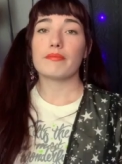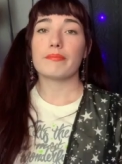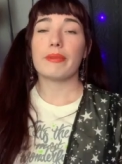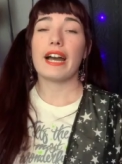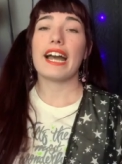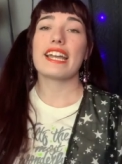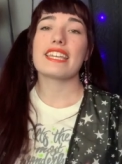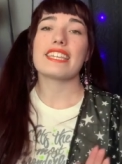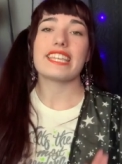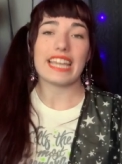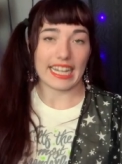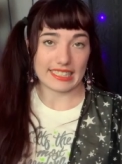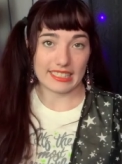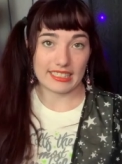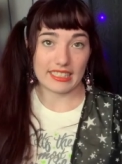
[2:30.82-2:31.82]
But yeah,
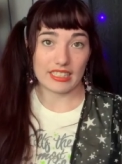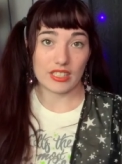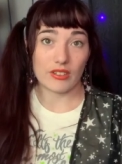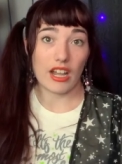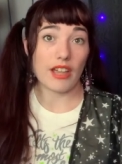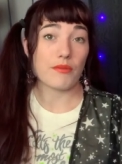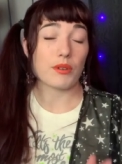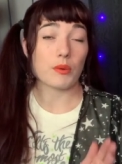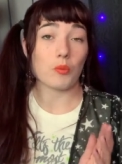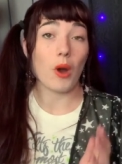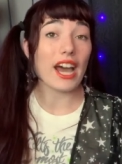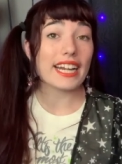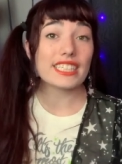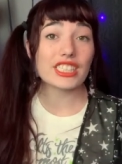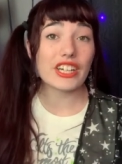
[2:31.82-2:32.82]
so I've been
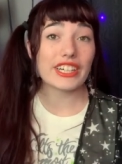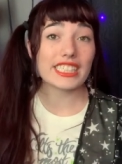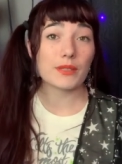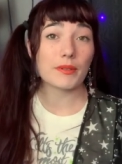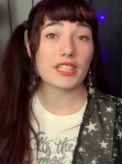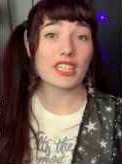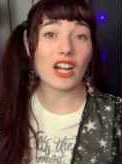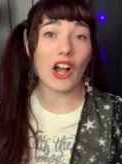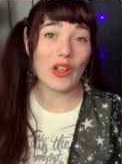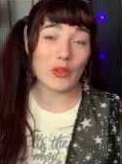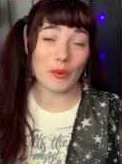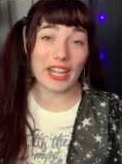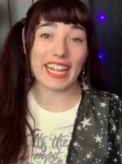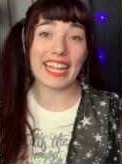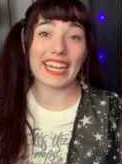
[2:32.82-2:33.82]
wanting to go to Spirit
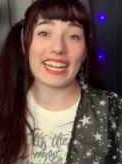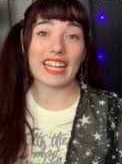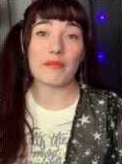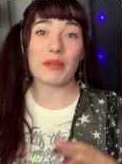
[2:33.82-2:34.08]
Halloween,